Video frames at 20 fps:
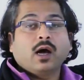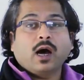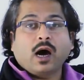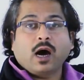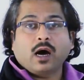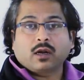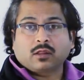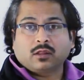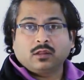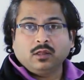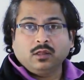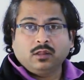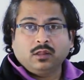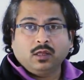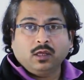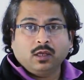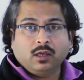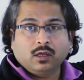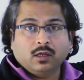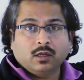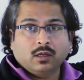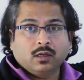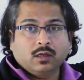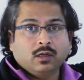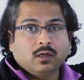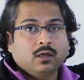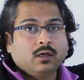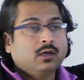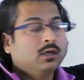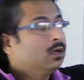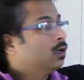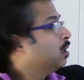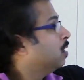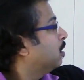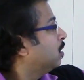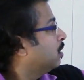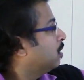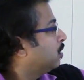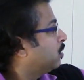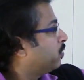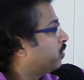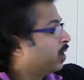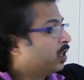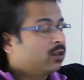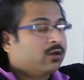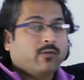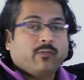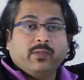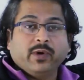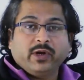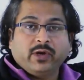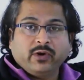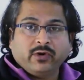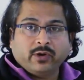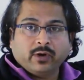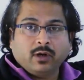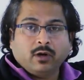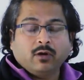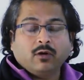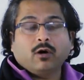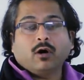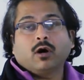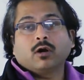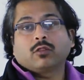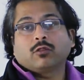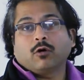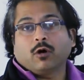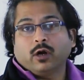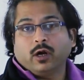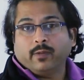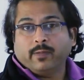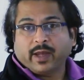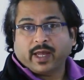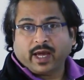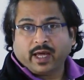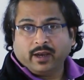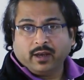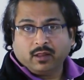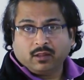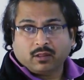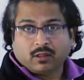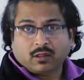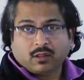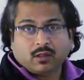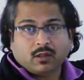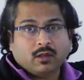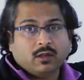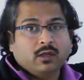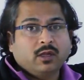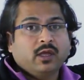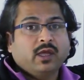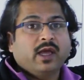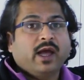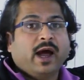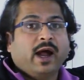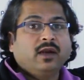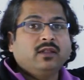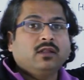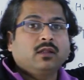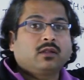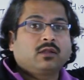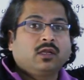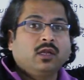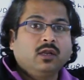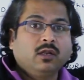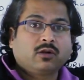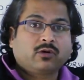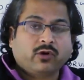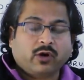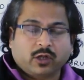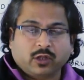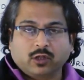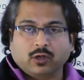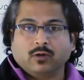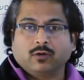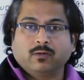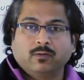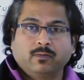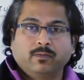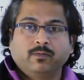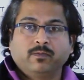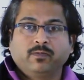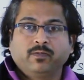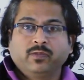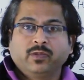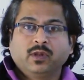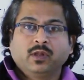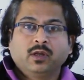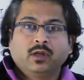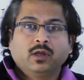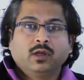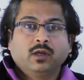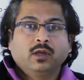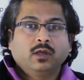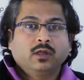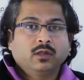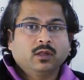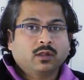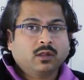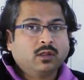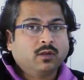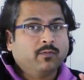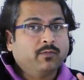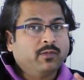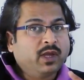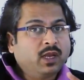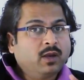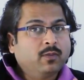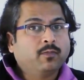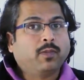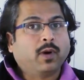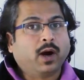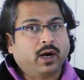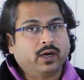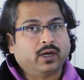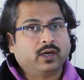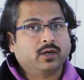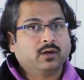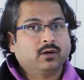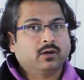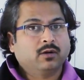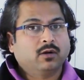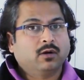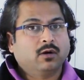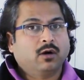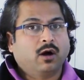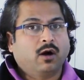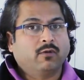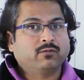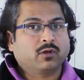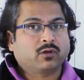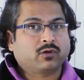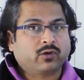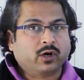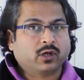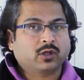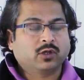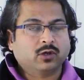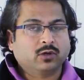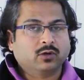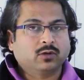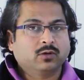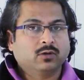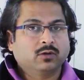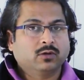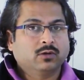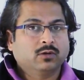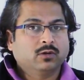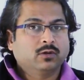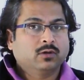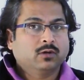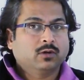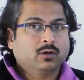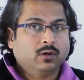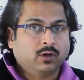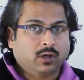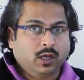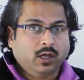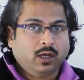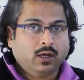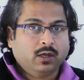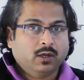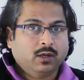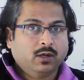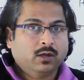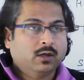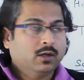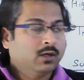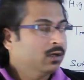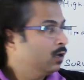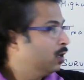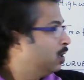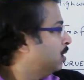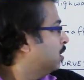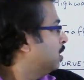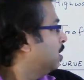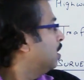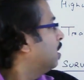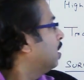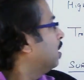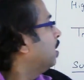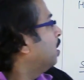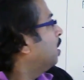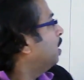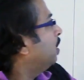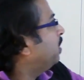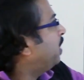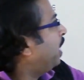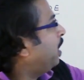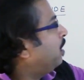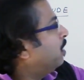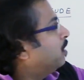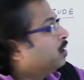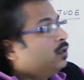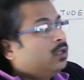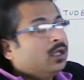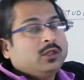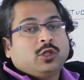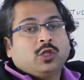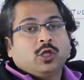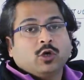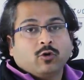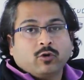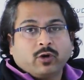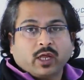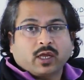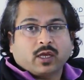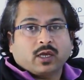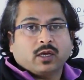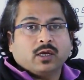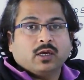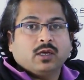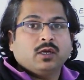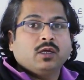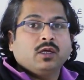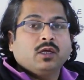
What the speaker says: RCC, strength of material or solid mechanics, and the steel structure. This is the main part of the structure. Then the geotech.